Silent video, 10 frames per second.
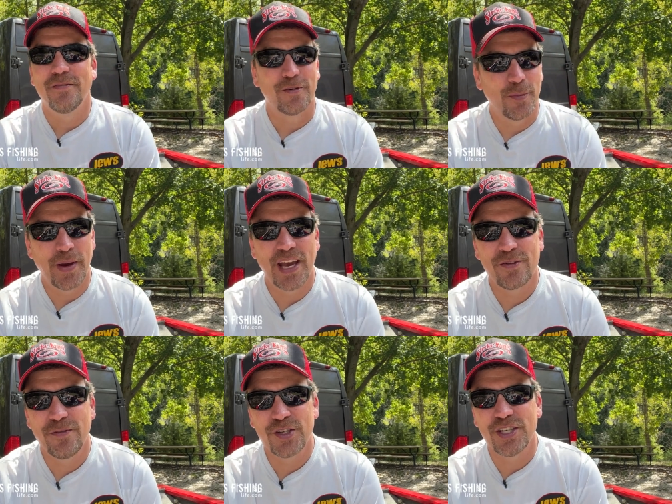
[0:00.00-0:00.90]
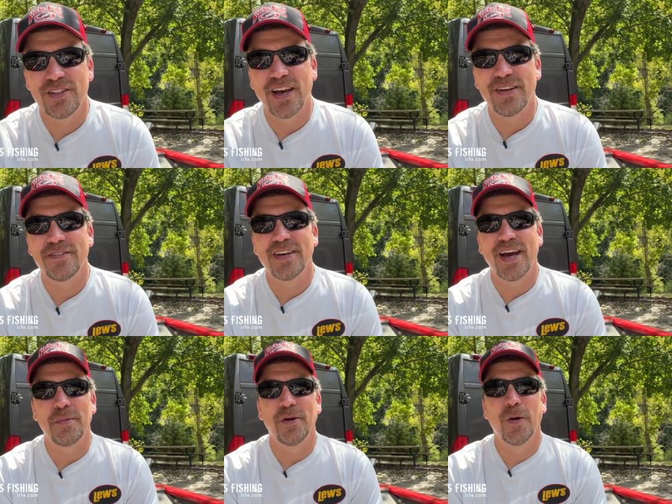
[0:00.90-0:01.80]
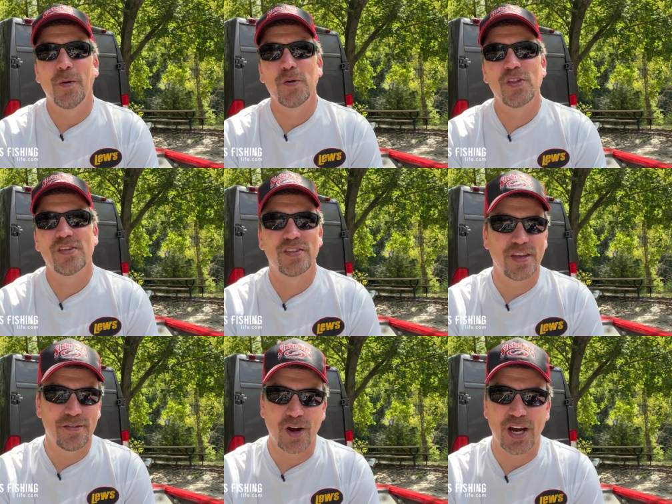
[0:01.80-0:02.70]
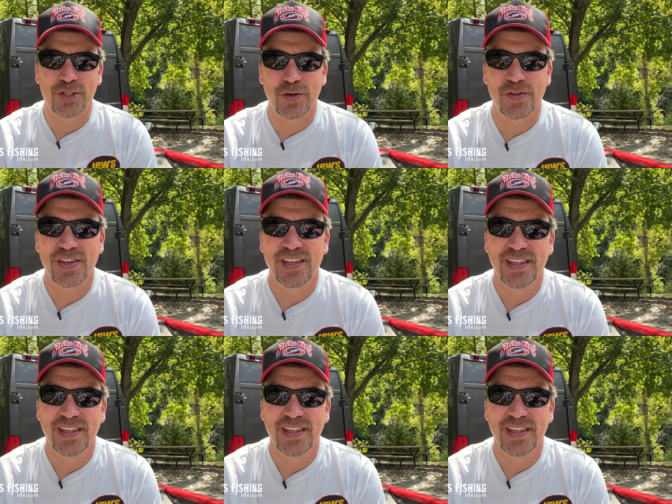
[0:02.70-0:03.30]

For the Bass Fishing Life, I'm your host, Steve Rogers.